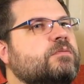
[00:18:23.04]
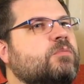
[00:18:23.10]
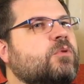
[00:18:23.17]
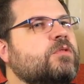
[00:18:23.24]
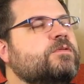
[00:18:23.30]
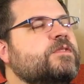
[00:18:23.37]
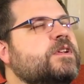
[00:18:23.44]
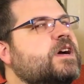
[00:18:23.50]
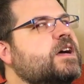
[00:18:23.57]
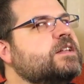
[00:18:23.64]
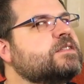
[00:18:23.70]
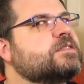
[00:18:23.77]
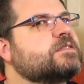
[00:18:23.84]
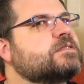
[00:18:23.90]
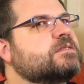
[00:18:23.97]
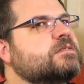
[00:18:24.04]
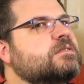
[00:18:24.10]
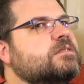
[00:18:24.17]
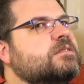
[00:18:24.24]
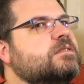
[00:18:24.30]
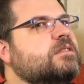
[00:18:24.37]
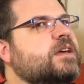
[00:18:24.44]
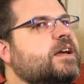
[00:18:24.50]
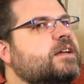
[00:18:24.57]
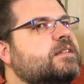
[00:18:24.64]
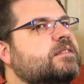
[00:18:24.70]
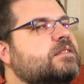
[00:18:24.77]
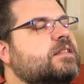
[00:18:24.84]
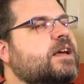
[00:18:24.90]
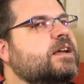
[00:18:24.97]
The Morphonauts.
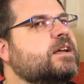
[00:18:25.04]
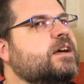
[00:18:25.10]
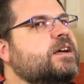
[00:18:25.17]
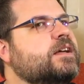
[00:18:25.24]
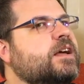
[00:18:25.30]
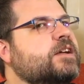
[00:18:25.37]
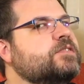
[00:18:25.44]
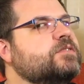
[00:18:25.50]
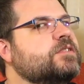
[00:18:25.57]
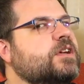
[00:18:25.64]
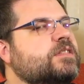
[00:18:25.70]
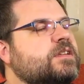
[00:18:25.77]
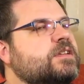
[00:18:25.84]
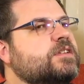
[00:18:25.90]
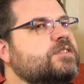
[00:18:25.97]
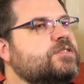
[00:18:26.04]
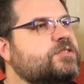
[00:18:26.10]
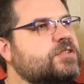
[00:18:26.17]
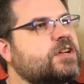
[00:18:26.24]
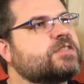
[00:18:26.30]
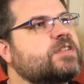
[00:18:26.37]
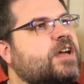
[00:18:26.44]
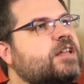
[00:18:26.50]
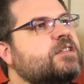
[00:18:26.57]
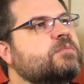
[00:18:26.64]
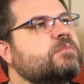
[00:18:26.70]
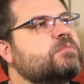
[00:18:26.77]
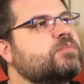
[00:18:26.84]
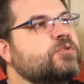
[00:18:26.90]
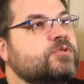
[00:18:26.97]
That guy, actually, I think he just had
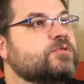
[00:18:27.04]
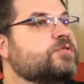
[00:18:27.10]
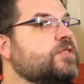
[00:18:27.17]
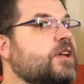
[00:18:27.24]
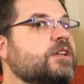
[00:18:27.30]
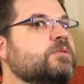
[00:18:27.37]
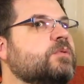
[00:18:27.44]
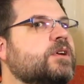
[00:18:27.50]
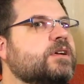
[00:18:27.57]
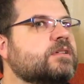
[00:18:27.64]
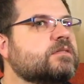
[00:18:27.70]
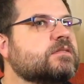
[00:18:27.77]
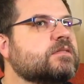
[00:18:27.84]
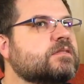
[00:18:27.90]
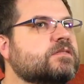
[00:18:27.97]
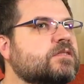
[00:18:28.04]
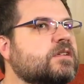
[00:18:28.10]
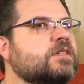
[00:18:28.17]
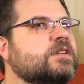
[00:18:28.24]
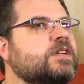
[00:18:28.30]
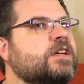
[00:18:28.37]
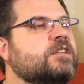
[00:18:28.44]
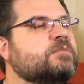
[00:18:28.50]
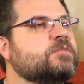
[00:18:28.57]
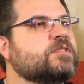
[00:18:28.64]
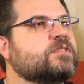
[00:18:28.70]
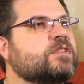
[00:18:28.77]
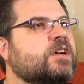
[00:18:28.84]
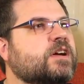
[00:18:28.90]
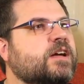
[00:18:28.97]
them produced anyway. I saw that he had them in
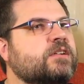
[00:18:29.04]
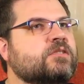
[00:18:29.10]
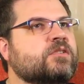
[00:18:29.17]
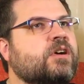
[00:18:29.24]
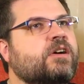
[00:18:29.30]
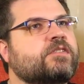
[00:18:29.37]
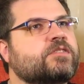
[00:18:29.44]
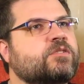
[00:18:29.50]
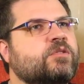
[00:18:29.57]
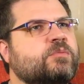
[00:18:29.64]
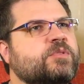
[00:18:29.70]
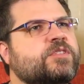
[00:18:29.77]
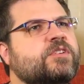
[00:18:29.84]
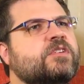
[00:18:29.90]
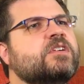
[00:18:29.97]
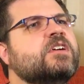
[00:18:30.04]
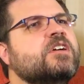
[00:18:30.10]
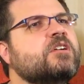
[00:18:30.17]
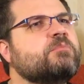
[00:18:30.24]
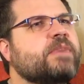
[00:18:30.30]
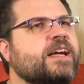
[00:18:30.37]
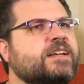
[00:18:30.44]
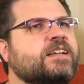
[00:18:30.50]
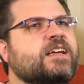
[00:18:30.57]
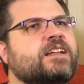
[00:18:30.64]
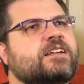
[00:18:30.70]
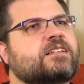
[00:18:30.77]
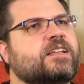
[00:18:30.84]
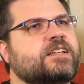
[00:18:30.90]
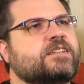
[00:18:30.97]
stock. I don't know how it's going, but they're
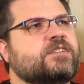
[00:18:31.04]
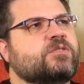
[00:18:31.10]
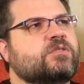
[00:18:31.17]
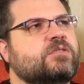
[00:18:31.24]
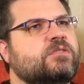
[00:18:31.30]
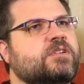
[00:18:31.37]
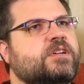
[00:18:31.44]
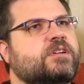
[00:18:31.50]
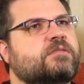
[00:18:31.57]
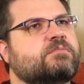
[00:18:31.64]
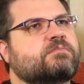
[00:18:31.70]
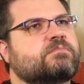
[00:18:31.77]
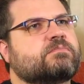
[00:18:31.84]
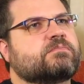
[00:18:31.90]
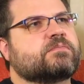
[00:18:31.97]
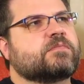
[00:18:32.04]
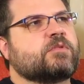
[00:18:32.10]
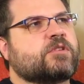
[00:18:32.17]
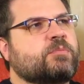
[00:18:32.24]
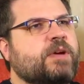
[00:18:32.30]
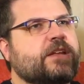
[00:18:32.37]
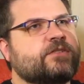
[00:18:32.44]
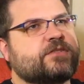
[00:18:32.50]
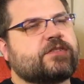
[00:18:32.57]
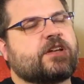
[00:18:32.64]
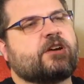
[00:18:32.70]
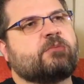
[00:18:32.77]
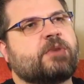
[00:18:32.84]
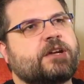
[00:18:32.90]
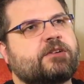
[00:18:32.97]
magnetic, like the old
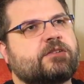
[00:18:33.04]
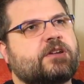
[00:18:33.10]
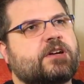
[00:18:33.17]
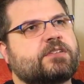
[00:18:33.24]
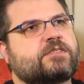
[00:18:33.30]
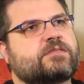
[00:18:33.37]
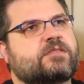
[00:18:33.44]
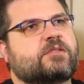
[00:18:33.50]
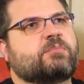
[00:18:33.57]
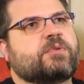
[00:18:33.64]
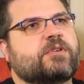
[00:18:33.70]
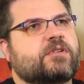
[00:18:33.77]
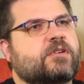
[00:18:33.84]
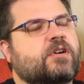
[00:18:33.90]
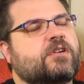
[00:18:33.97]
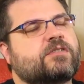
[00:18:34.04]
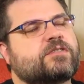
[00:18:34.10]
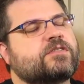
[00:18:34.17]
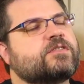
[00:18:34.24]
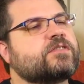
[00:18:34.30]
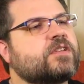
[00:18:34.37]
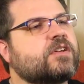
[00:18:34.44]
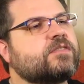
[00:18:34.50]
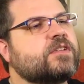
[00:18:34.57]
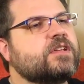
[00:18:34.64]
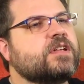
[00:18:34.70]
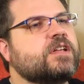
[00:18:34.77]
Commander-style Micronauts, the Commander cars and stuff.